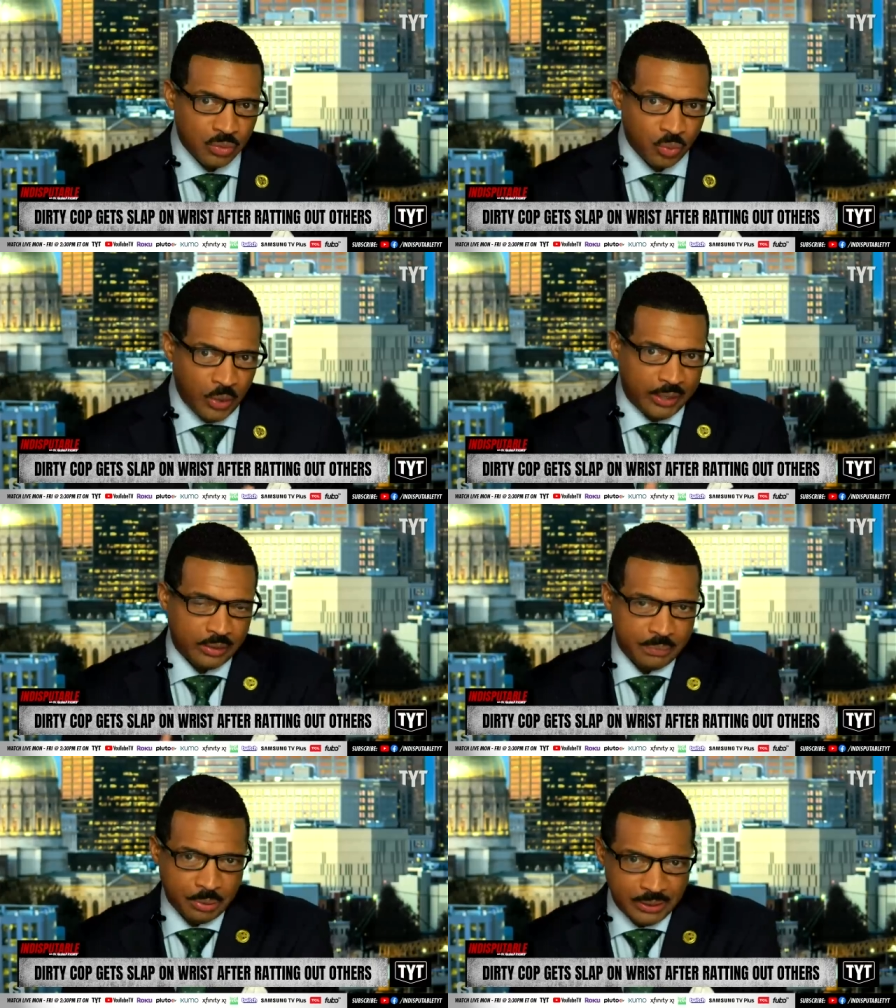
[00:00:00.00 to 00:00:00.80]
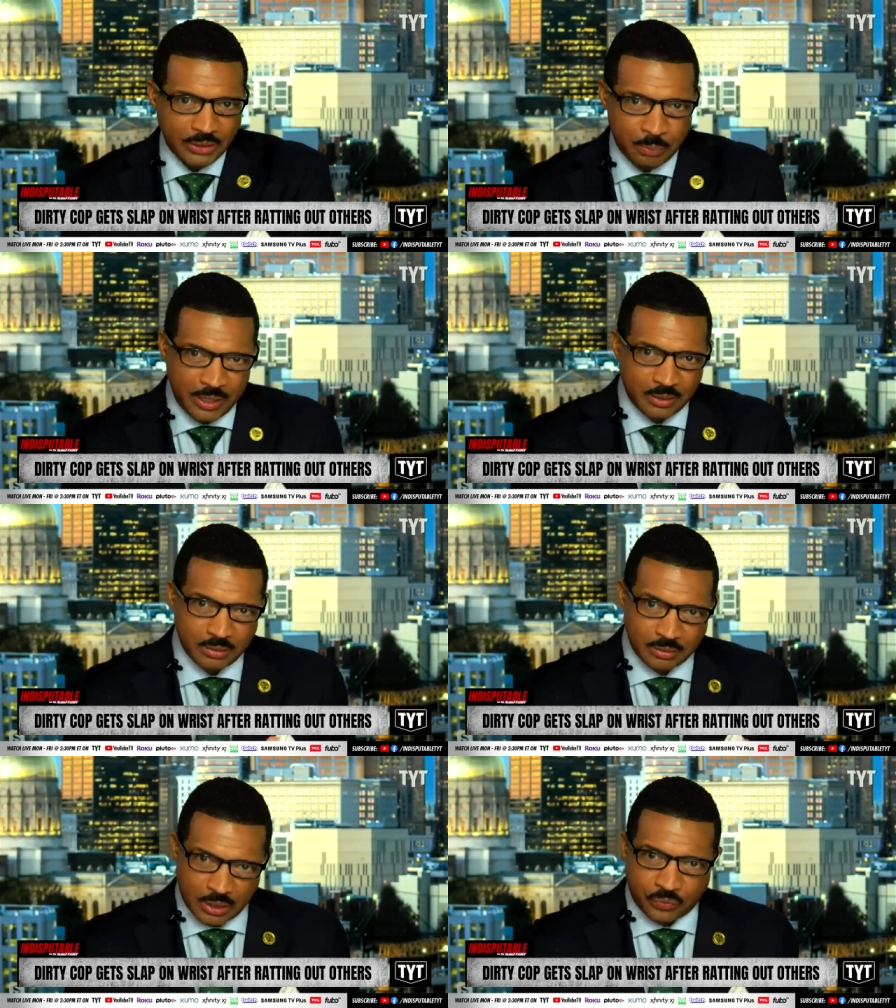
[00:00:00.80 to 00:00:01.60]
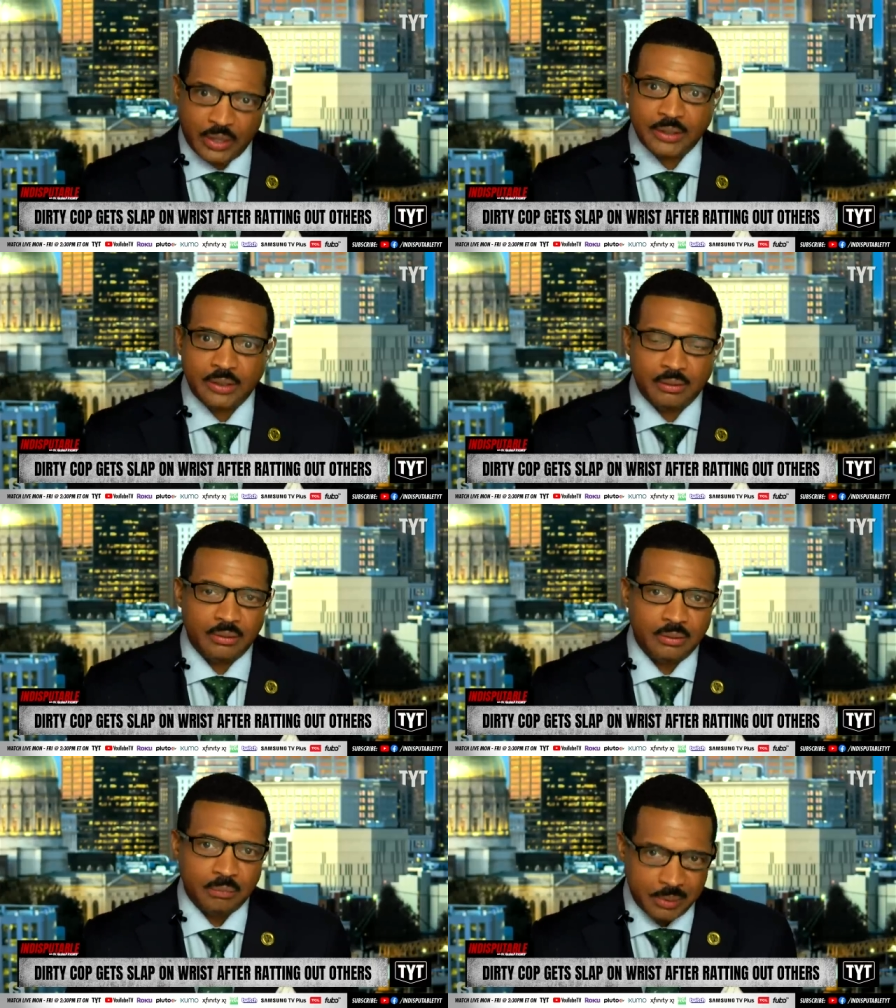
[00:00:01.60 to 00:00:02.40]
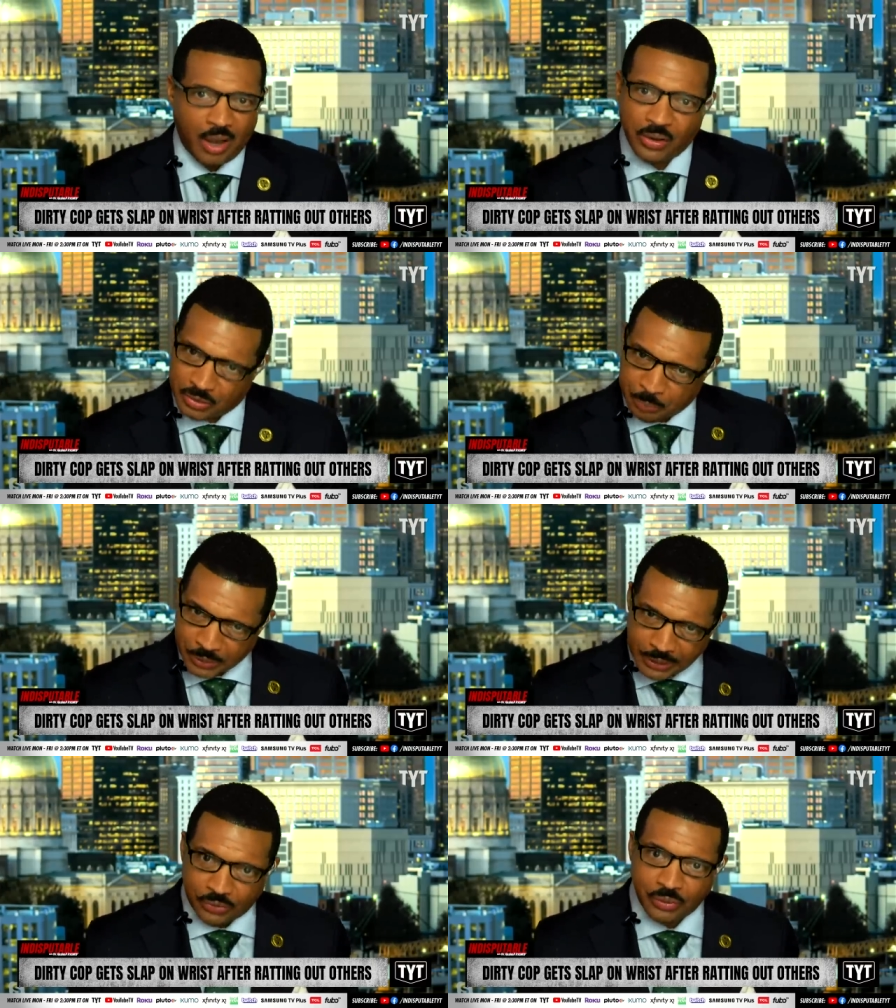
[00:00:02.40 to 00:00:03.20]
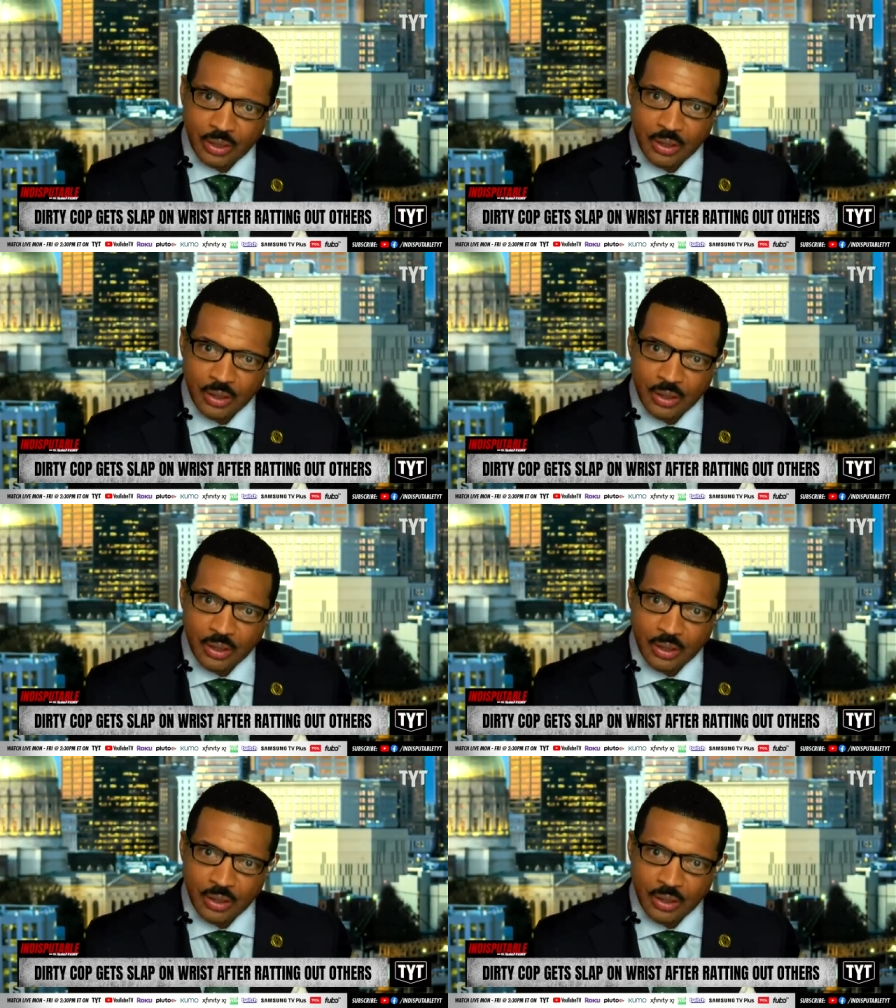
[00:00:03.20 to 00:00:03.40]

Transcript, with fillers: with police being defunded because of the police,